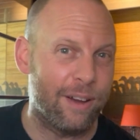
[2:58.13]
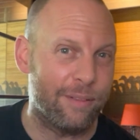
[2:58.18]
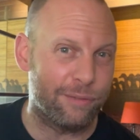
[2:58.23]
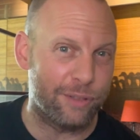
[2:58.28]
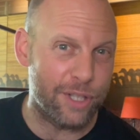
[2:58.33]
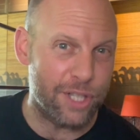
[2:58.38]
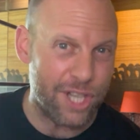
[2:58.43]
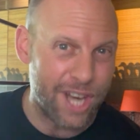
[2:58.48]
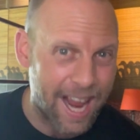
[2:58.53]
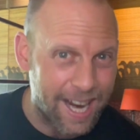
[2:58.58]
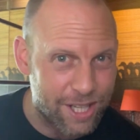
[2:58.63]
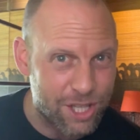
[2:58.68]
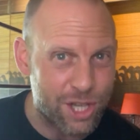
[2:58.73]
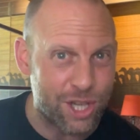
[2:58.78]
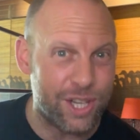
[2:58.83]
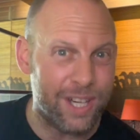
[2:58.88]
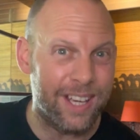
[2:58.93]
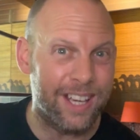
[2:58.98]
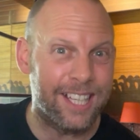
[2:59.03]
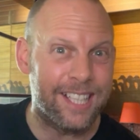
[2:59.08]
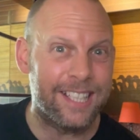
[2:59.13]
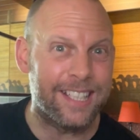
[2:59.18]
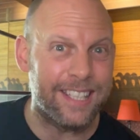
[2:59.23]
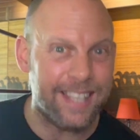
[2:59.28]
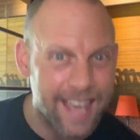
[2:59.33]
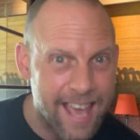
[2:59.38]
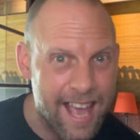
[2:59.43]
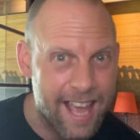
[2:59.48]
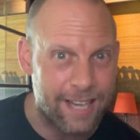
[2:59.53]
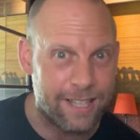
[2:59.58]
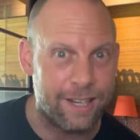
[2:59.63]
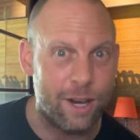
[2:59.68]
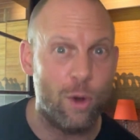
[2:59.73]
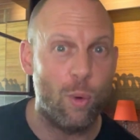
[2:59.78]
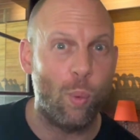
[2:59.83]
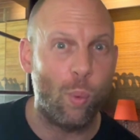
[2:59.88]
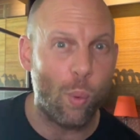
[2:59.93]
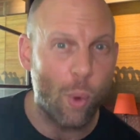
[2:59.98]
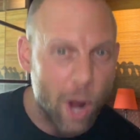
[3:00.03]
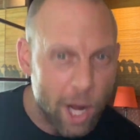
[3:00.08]
of rejection again.
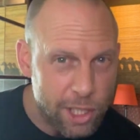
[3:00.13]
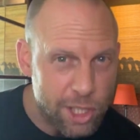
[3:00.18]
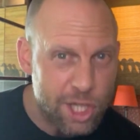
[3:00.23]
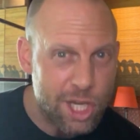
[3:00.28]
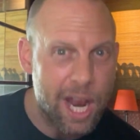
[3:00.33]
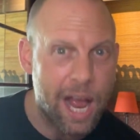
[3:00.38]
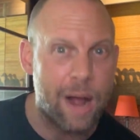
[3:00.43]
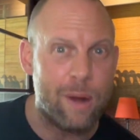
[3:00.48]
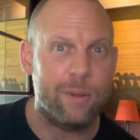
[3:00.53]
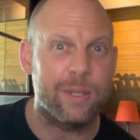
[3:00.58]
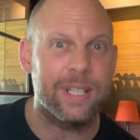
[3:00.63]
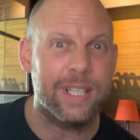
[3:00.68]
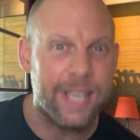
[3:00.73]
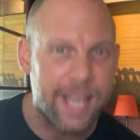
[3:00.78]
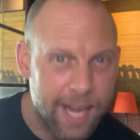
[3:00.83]
Watch out,